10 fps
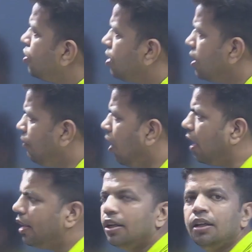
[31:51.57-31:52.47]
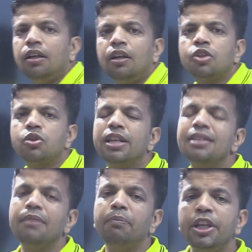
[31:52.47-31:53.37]
what? So it is
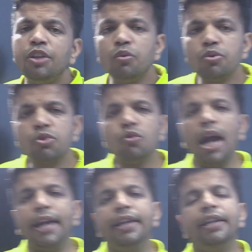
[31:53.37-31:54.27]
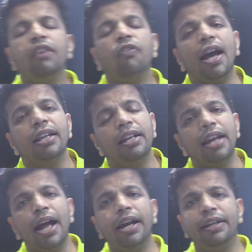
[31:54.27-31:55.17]
simply used to identify the
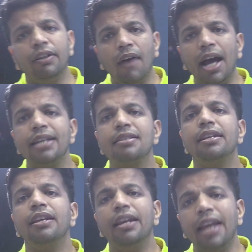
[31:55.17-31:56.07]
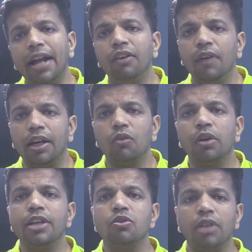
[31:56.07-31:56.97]
device in a network.
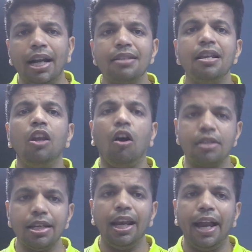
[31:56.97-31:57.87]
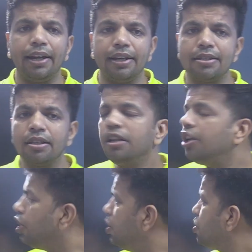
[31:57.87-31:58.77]
Okay, so that is a logical address used to